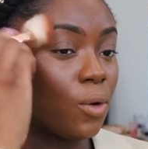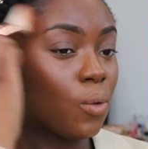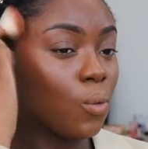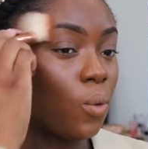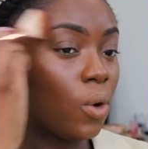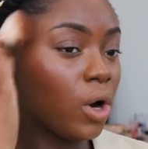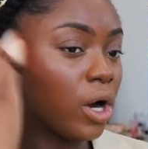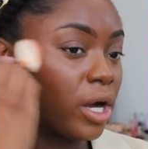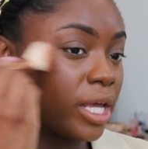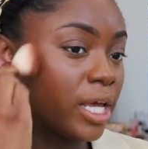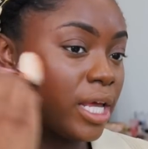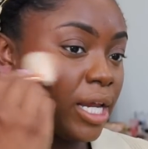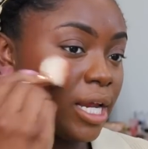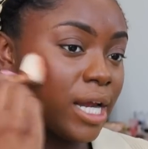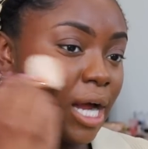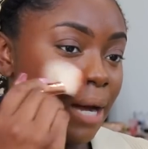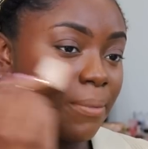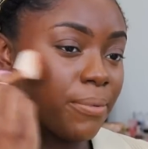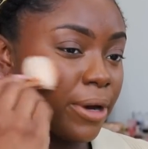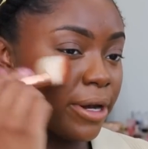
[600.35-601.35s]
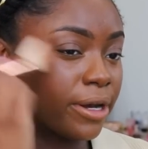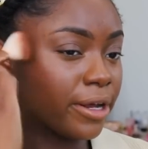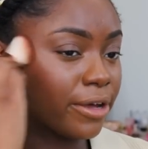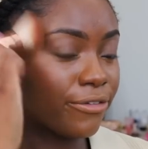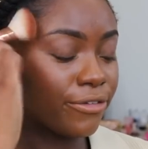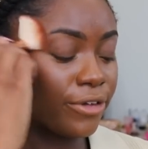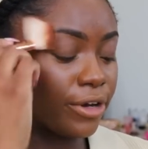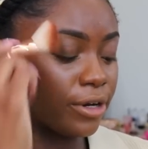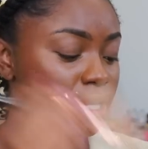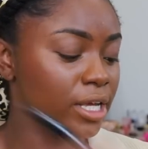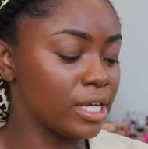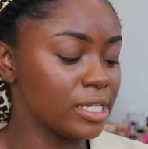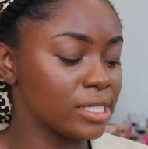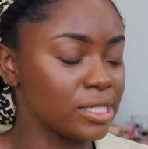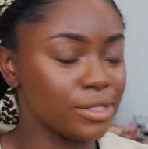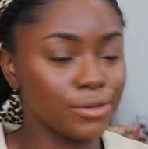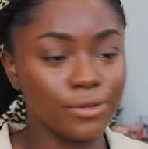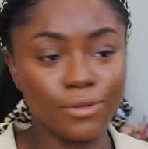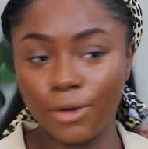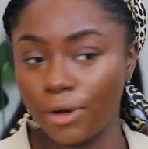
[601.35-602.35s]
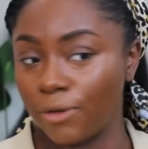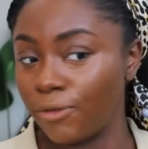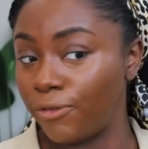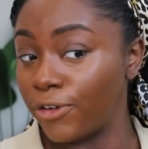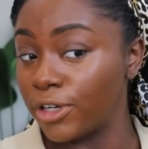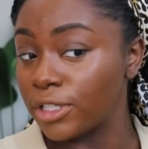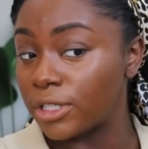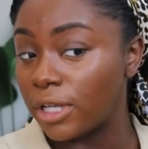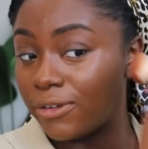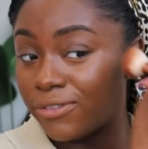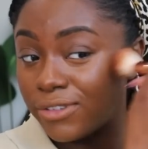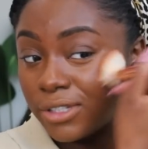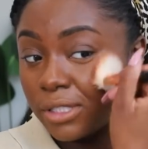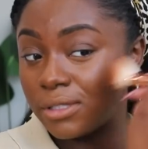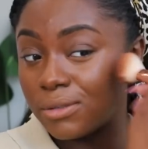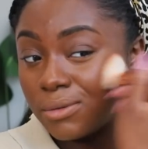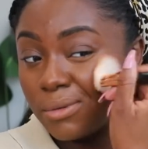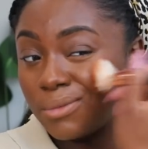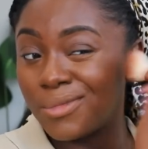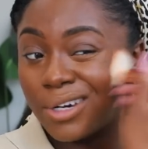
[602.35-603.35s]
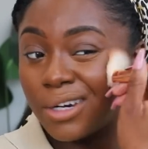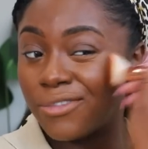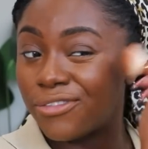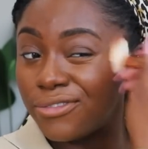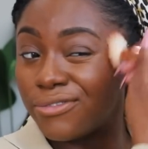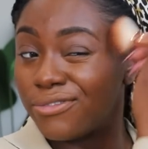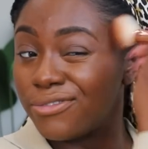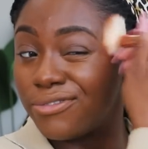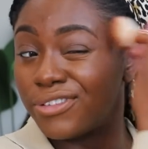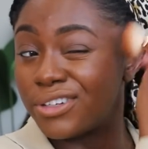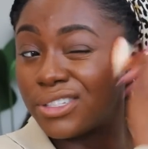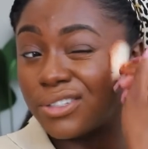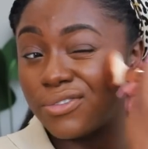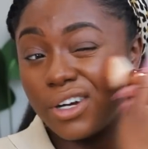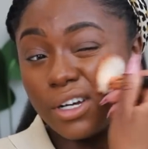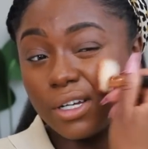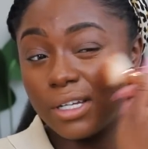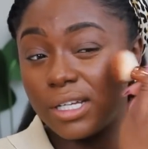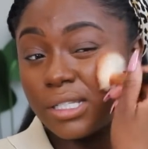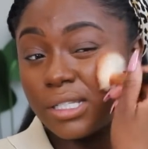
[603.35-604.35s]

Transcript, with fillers: Walking and operating in fear is, first of all,